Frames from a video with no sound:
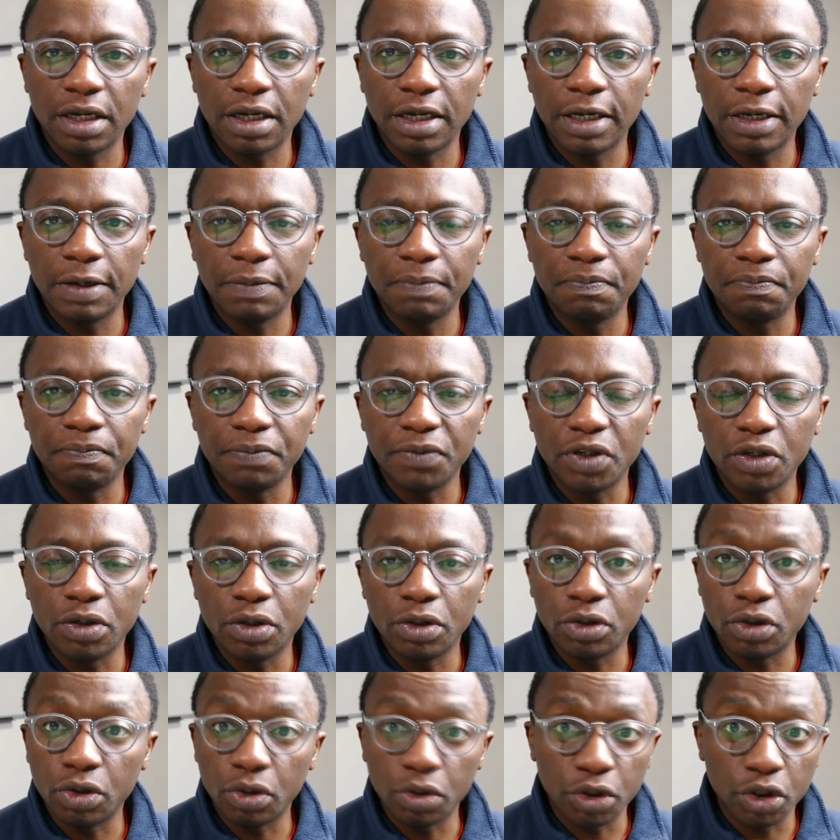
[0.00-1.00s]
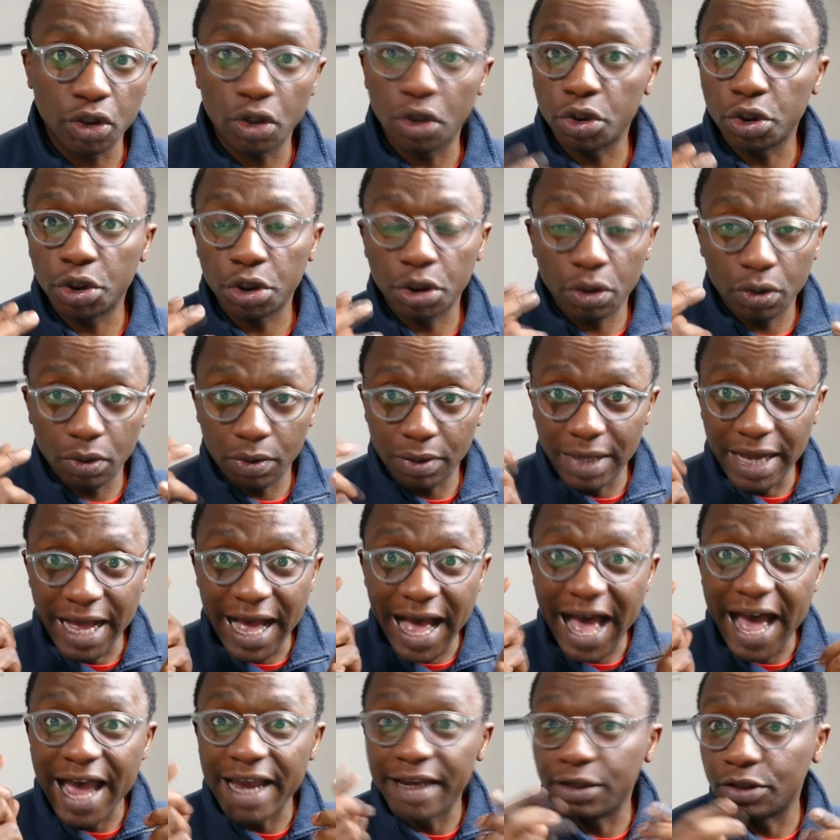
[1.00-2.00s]
Don't touch your
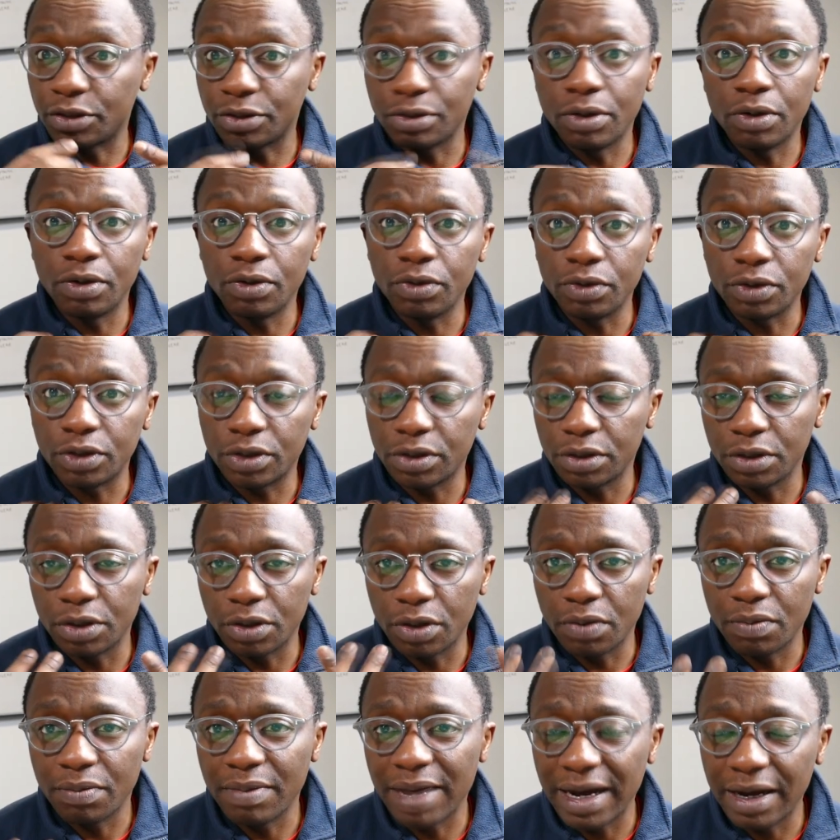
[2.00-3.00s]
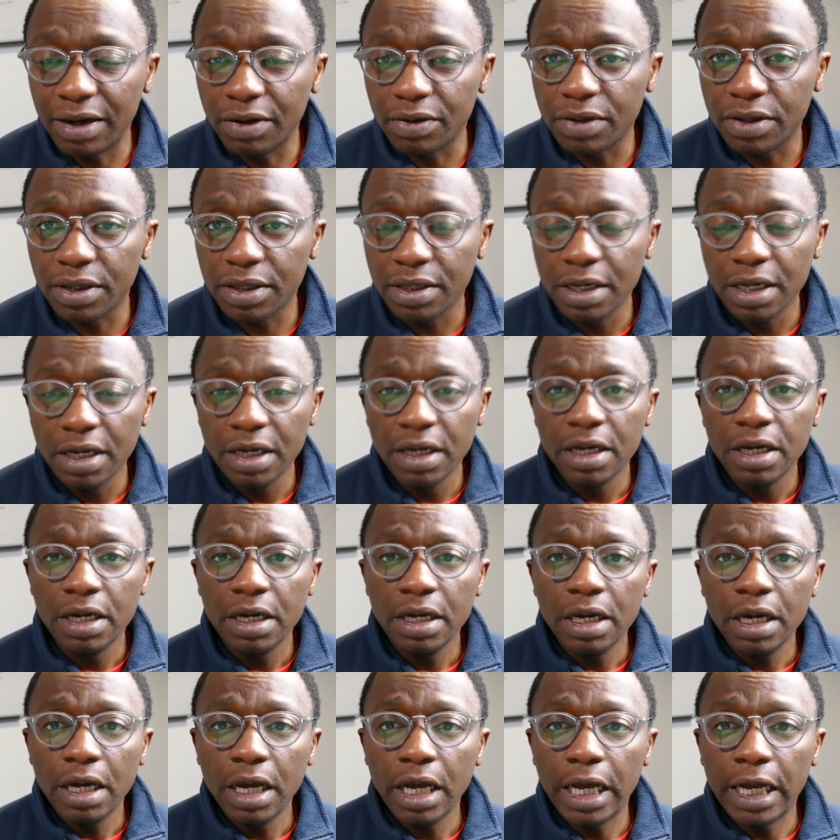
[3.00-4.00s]
eyes, nose, mouth.
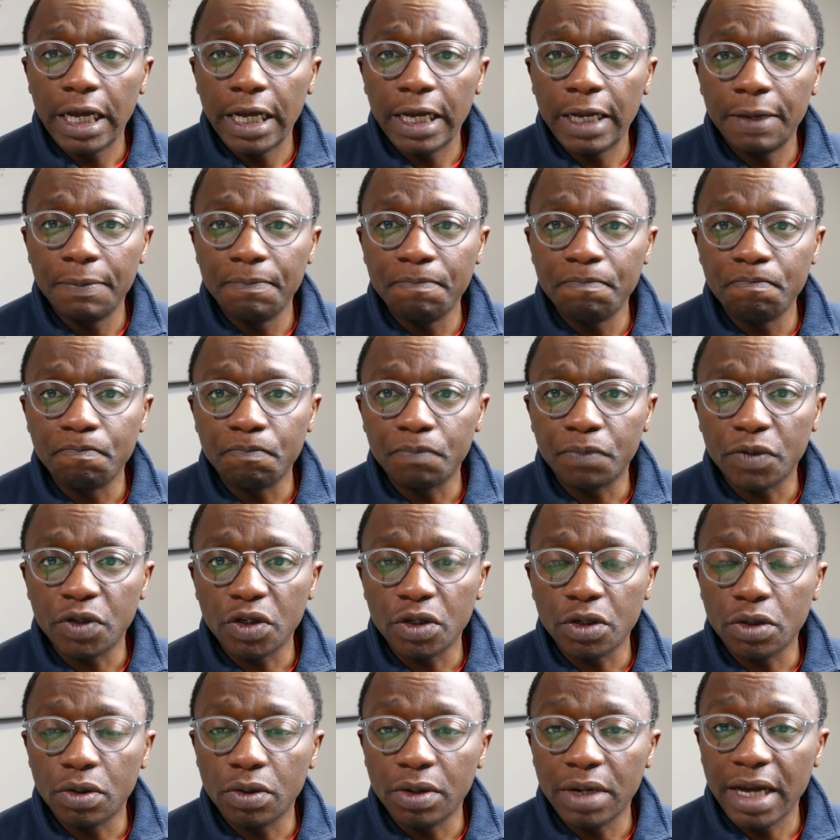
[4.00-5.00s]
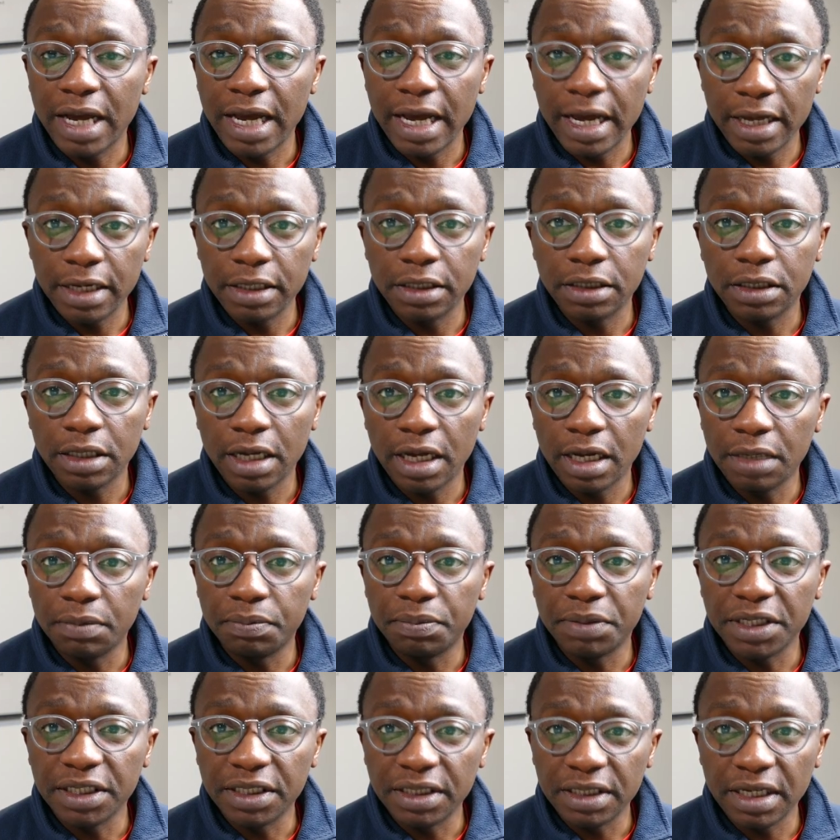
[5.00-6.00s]
And
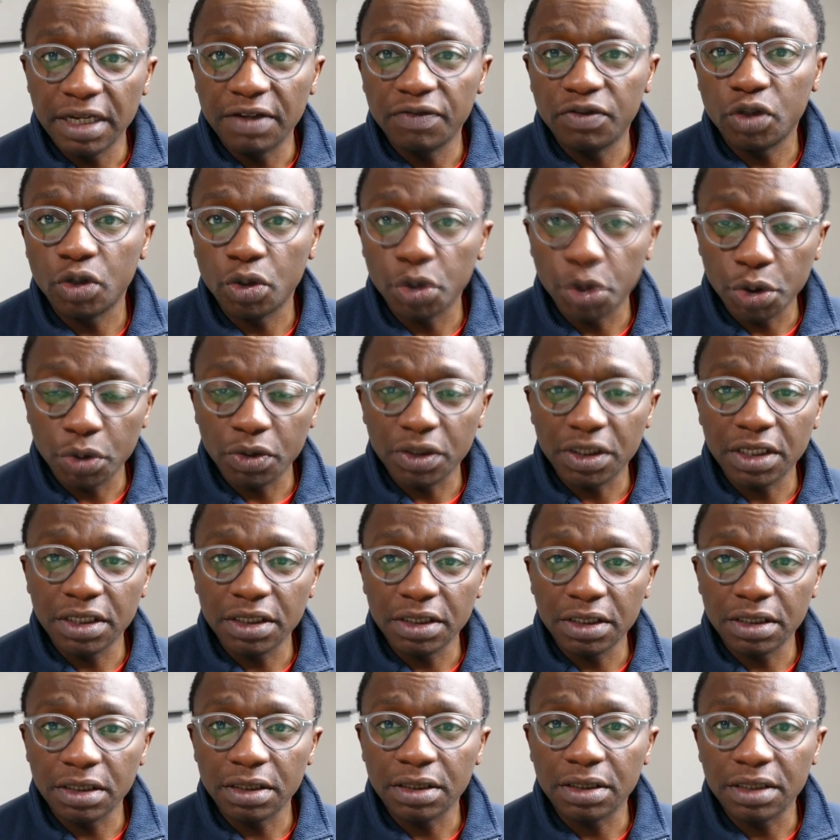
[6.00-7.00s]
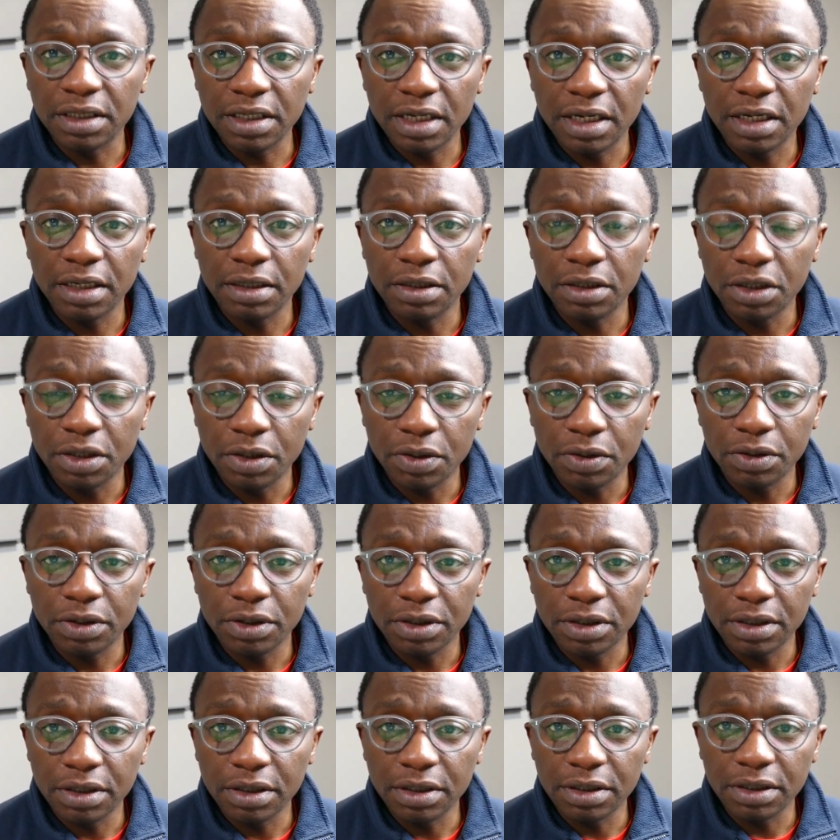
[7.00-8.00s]
be safe. Social distancing,
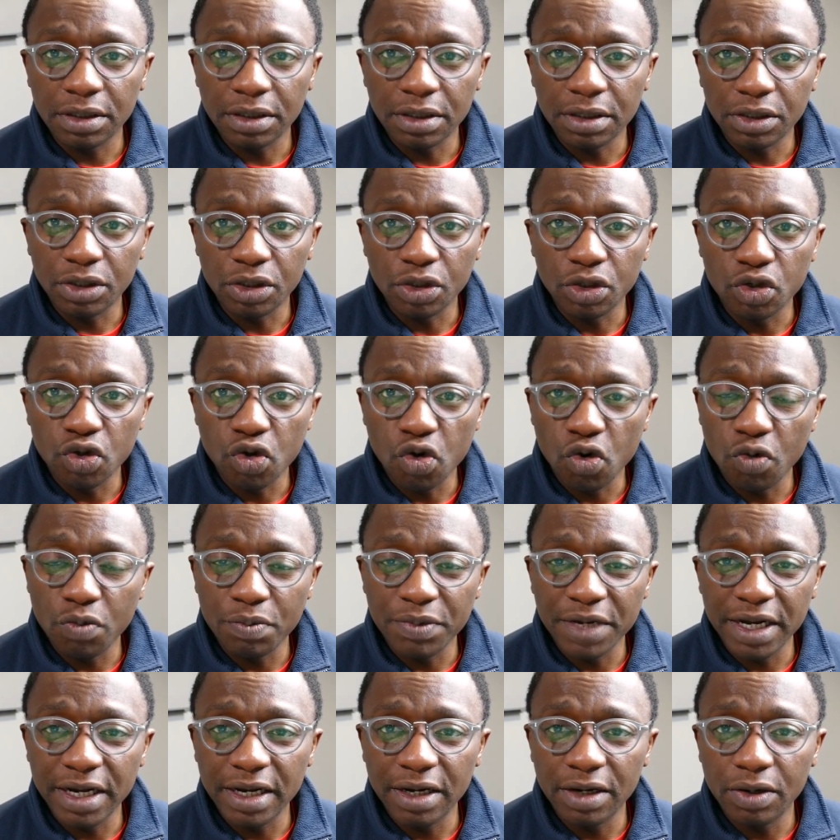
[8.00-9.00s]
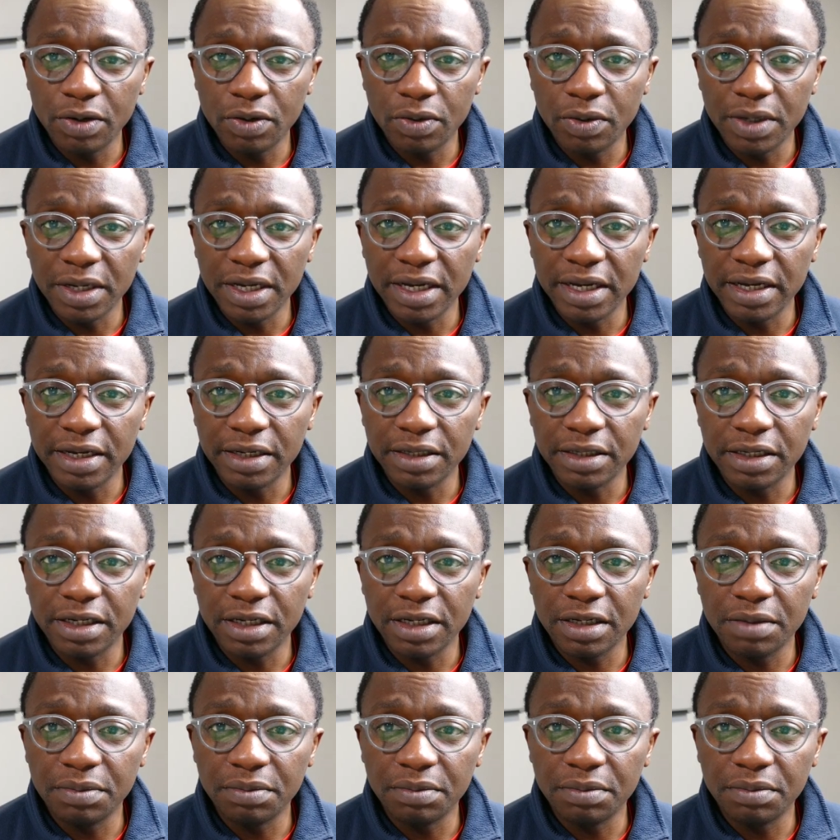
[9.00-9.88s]
is a norm now, and